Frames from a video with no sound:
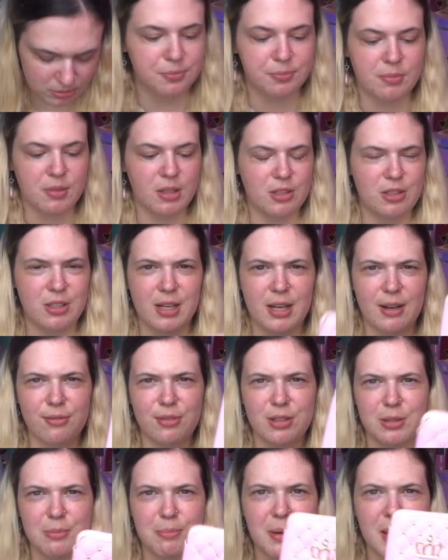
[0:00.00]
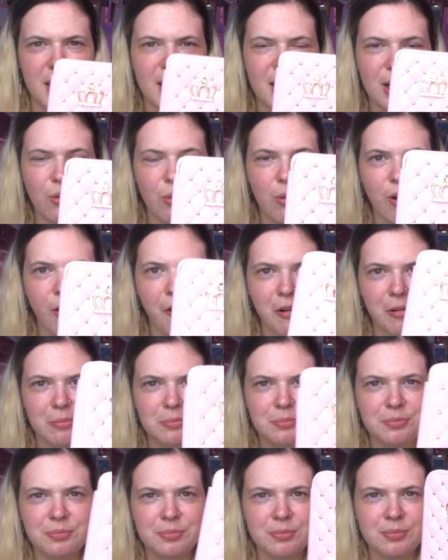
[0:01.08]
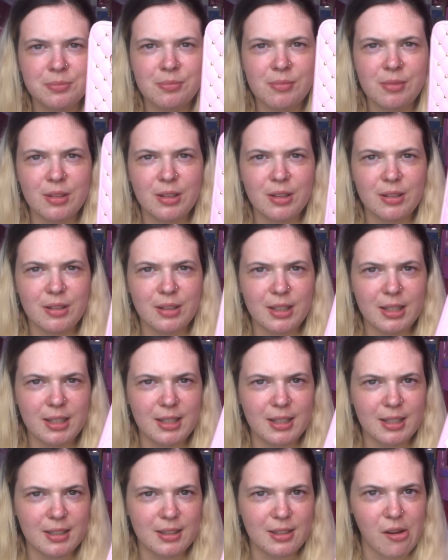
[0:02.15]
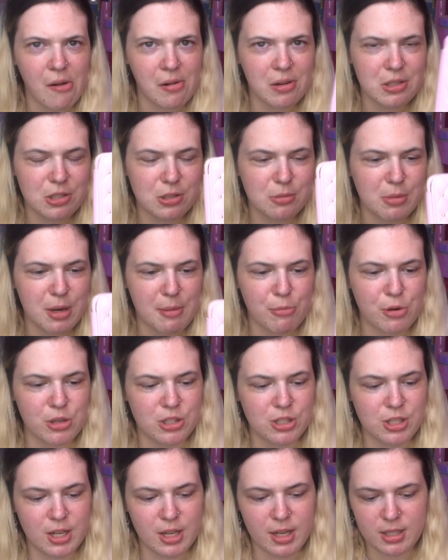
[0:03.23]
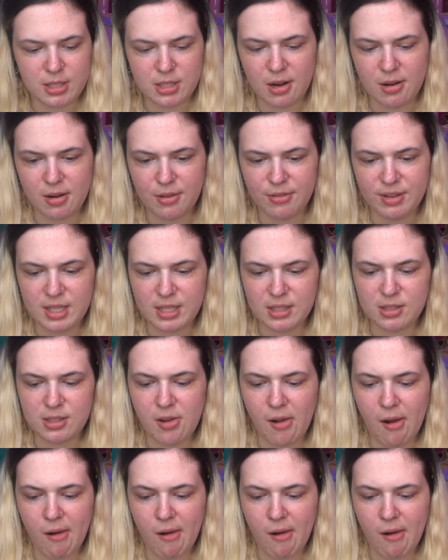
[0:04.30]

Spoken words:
Next I have this pink one, and this is my princess. I love it.